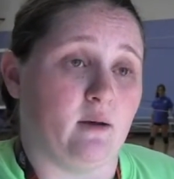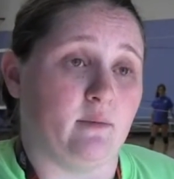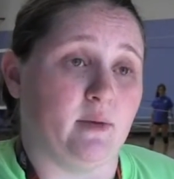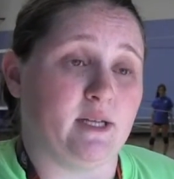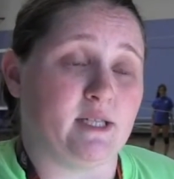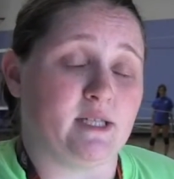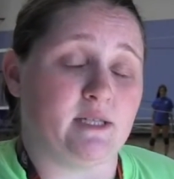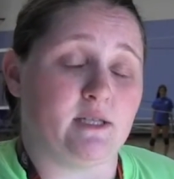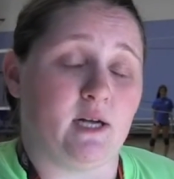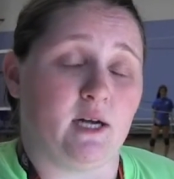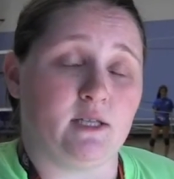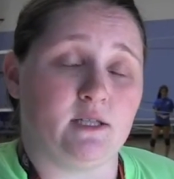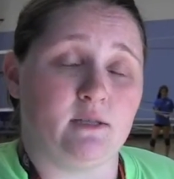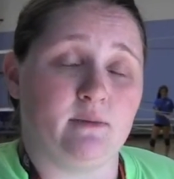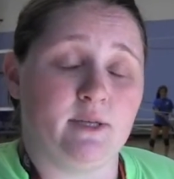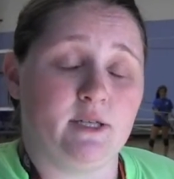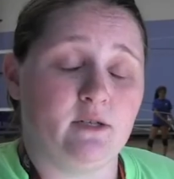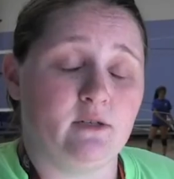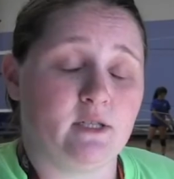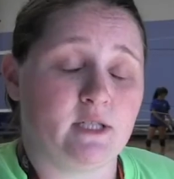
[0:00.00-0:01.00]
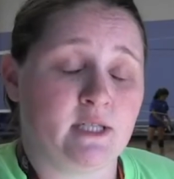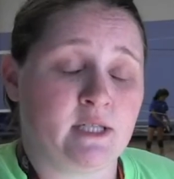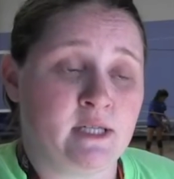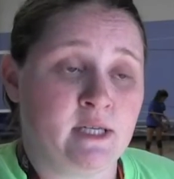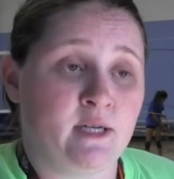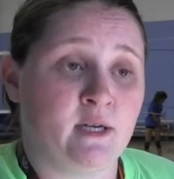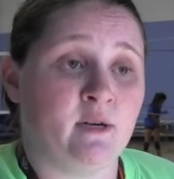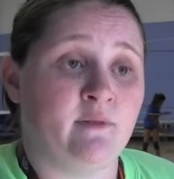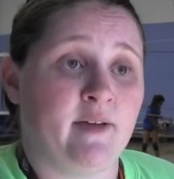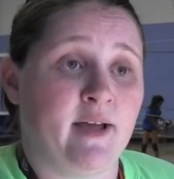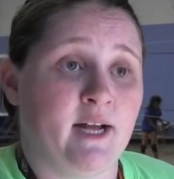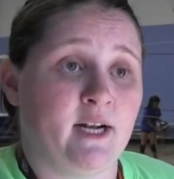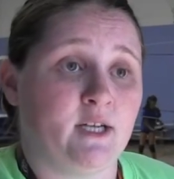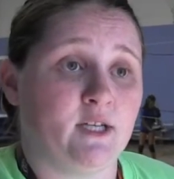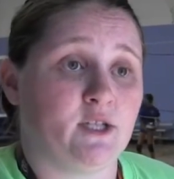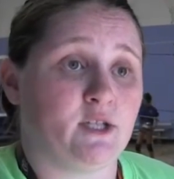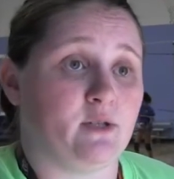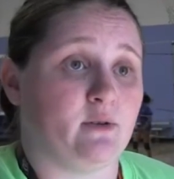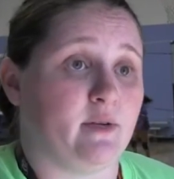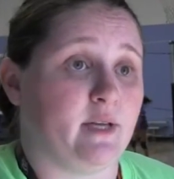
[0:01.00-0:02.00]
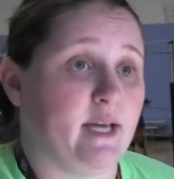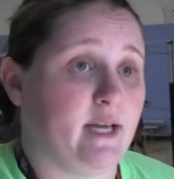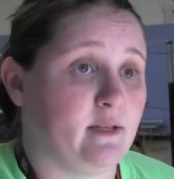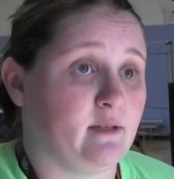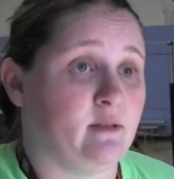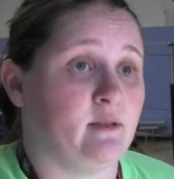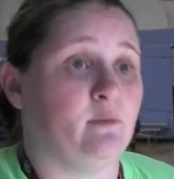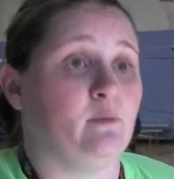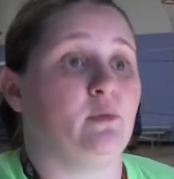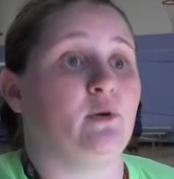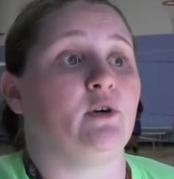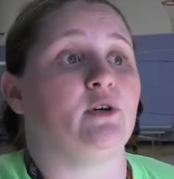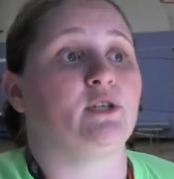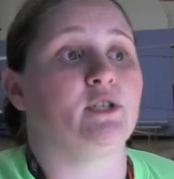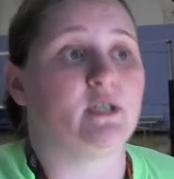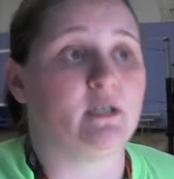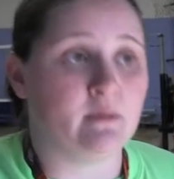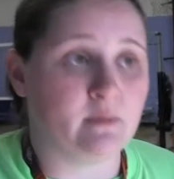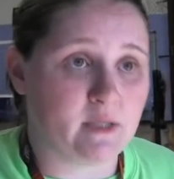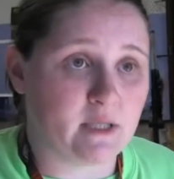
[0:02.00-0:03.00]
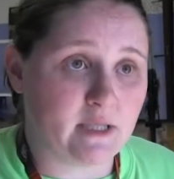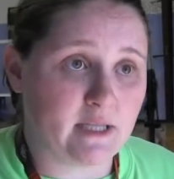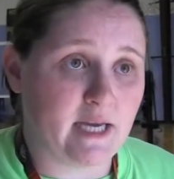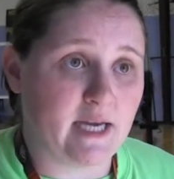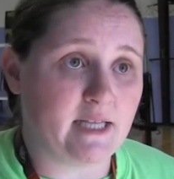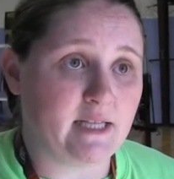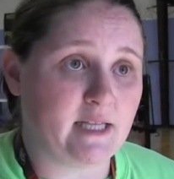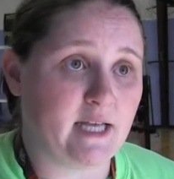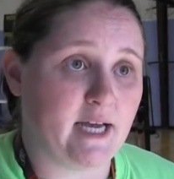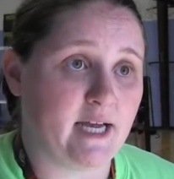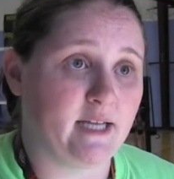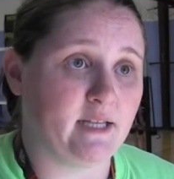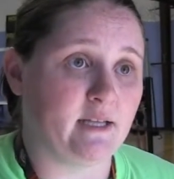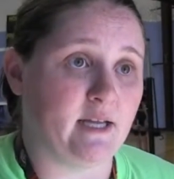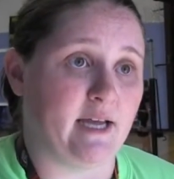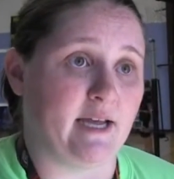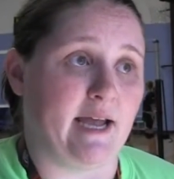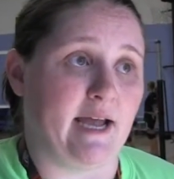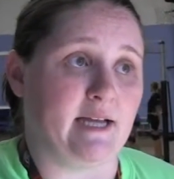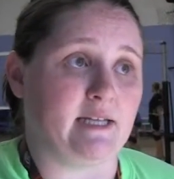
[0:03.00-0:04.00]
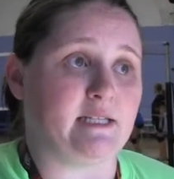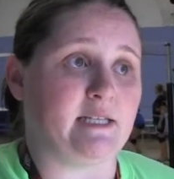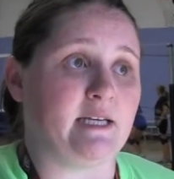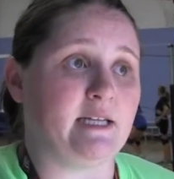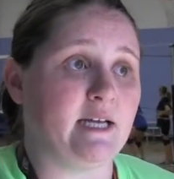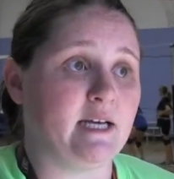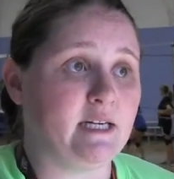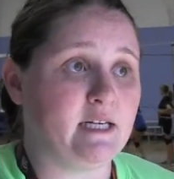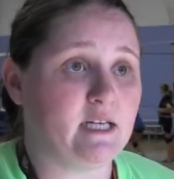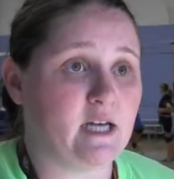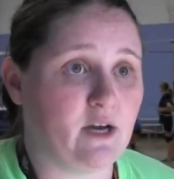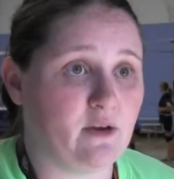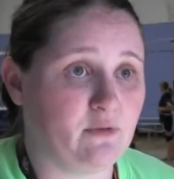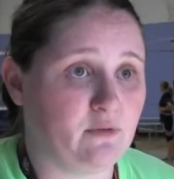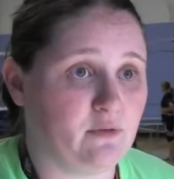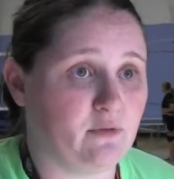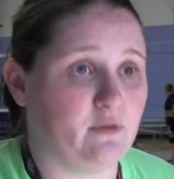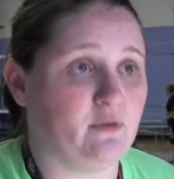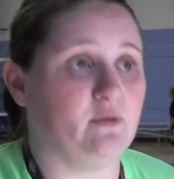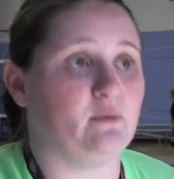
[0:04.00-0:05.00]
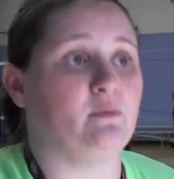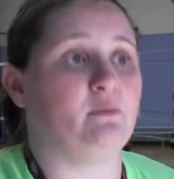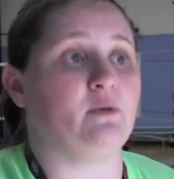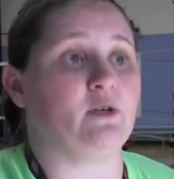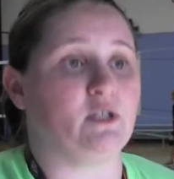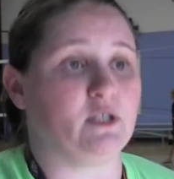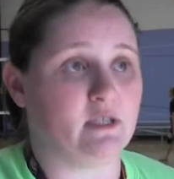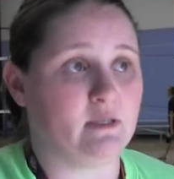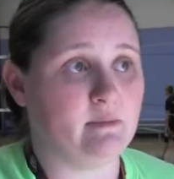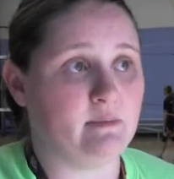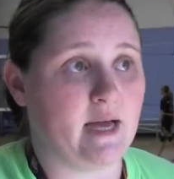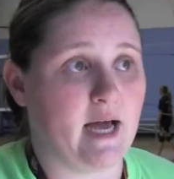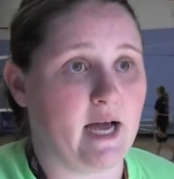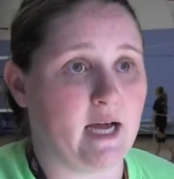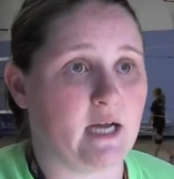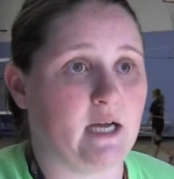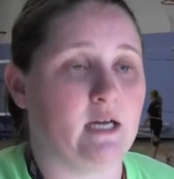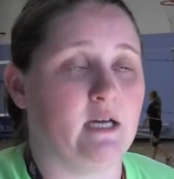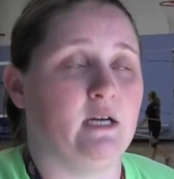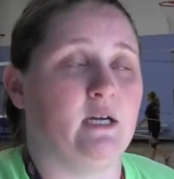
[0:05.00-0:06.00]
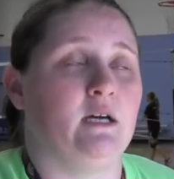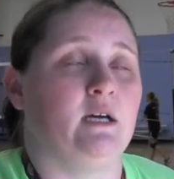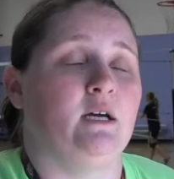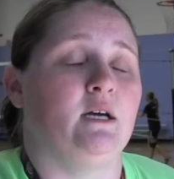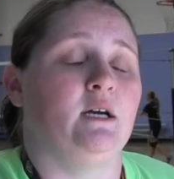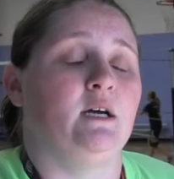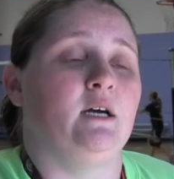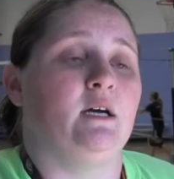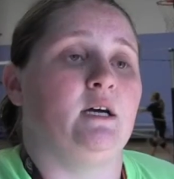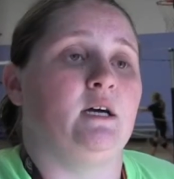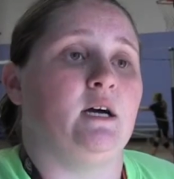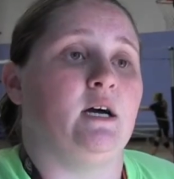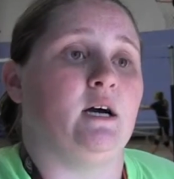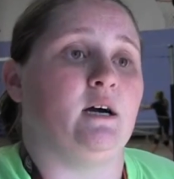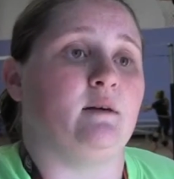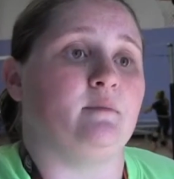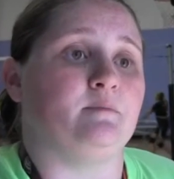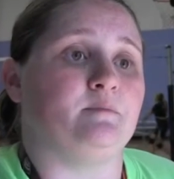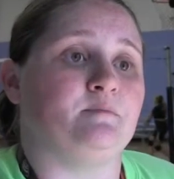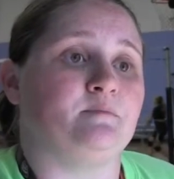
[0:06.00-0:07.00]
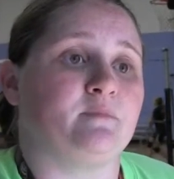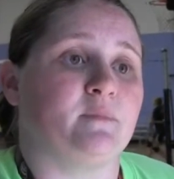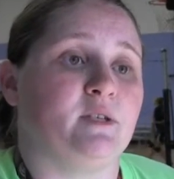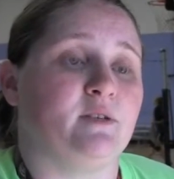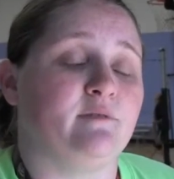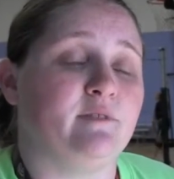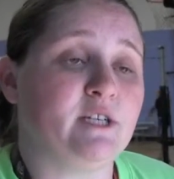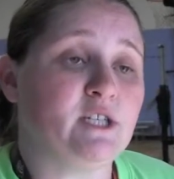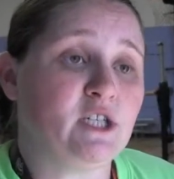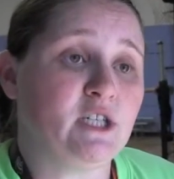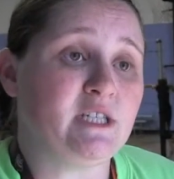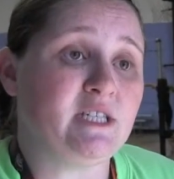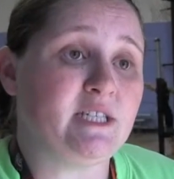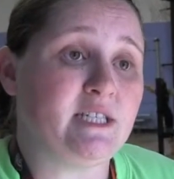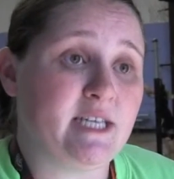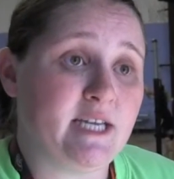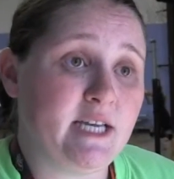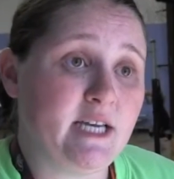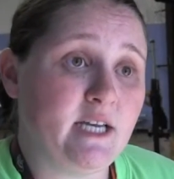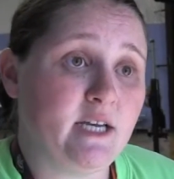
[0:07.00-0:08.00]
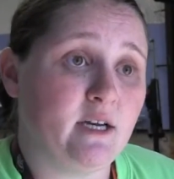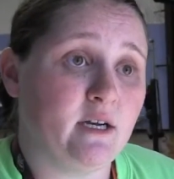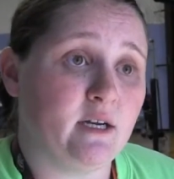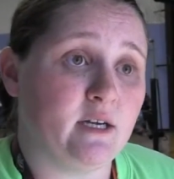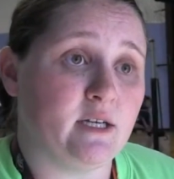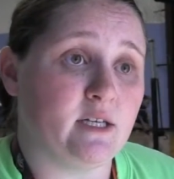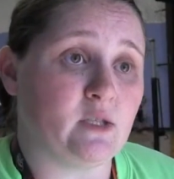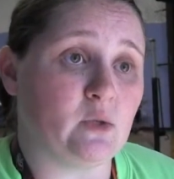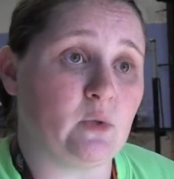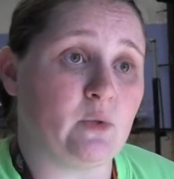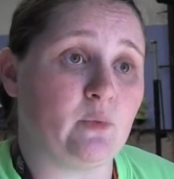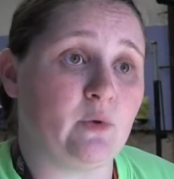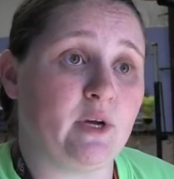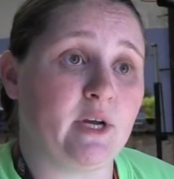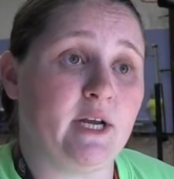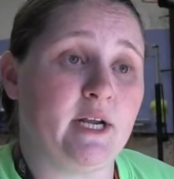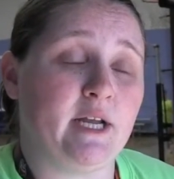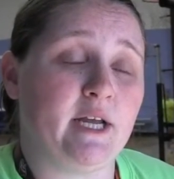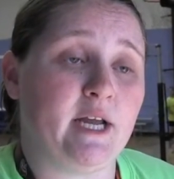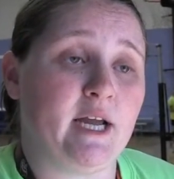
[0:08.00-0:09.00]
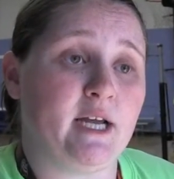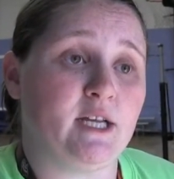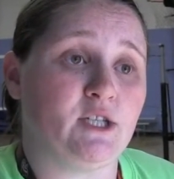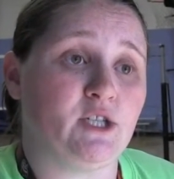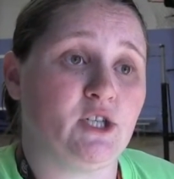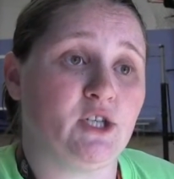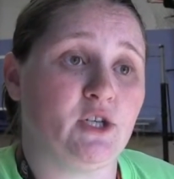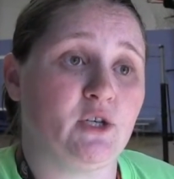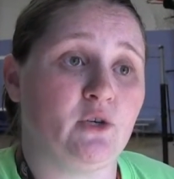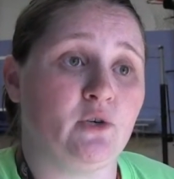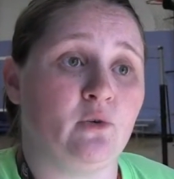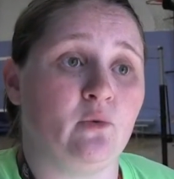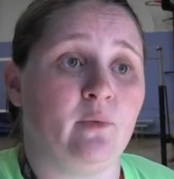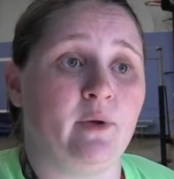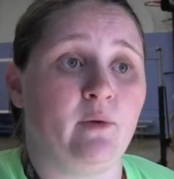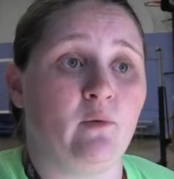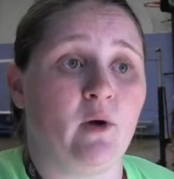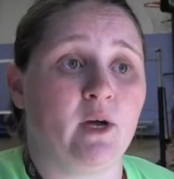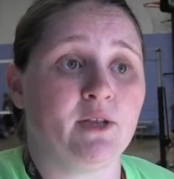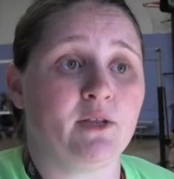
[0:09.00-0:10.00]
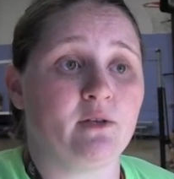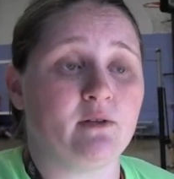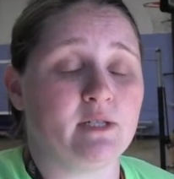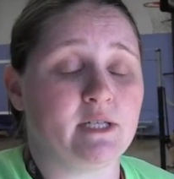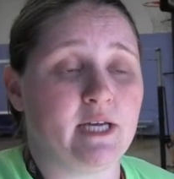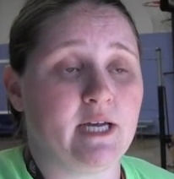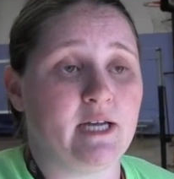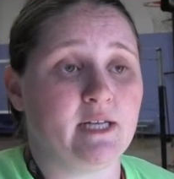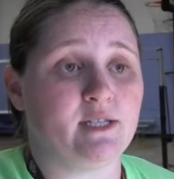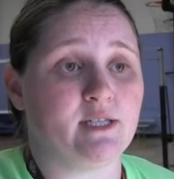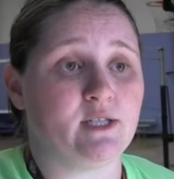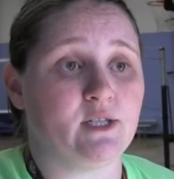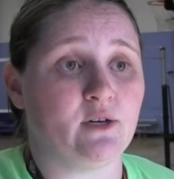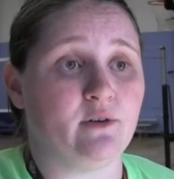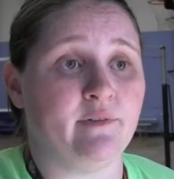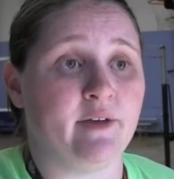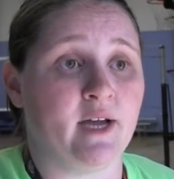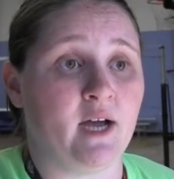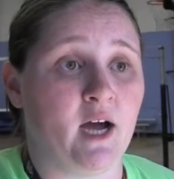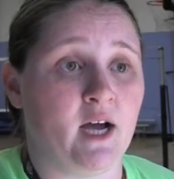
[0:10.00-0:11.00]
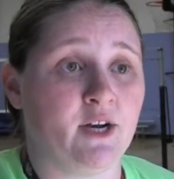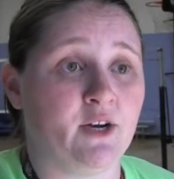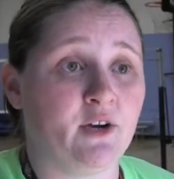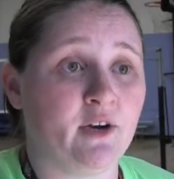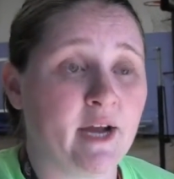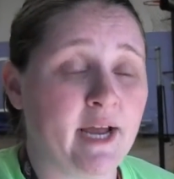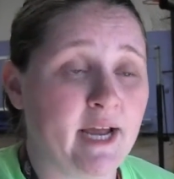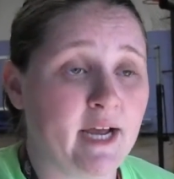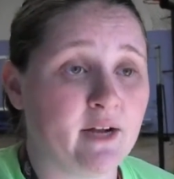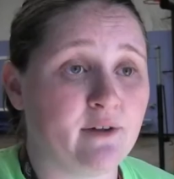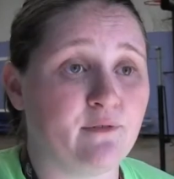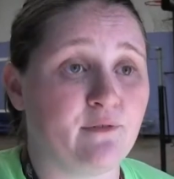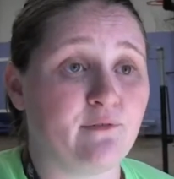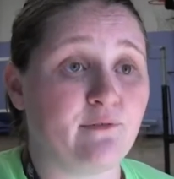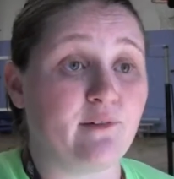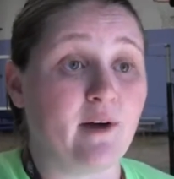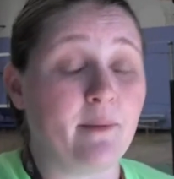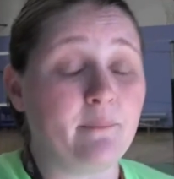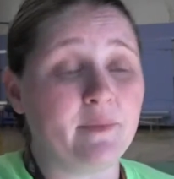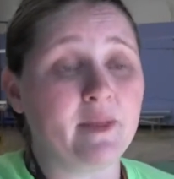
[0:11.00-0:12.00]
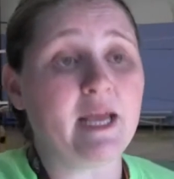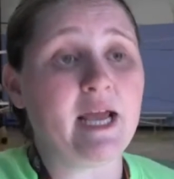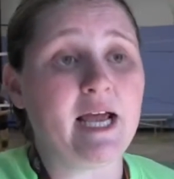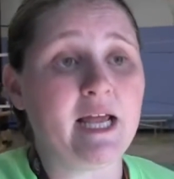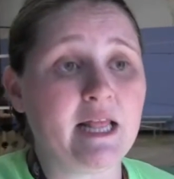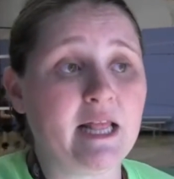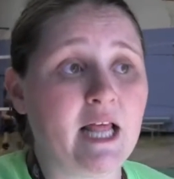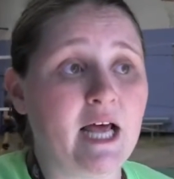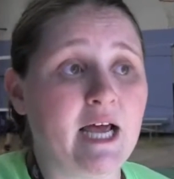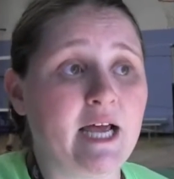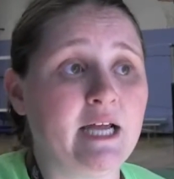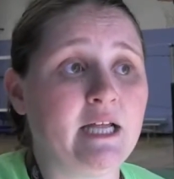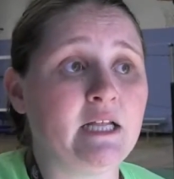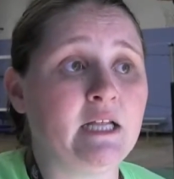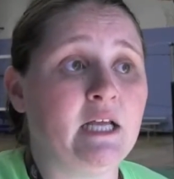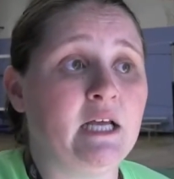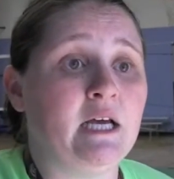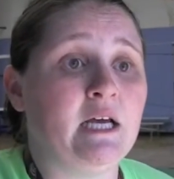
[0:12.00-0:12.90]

It's not to be used as an advantage, so again, push them to the end line. I can't say that enough. Push them back. Division D is when we're getting into, we want those kids serving underhand from the end line.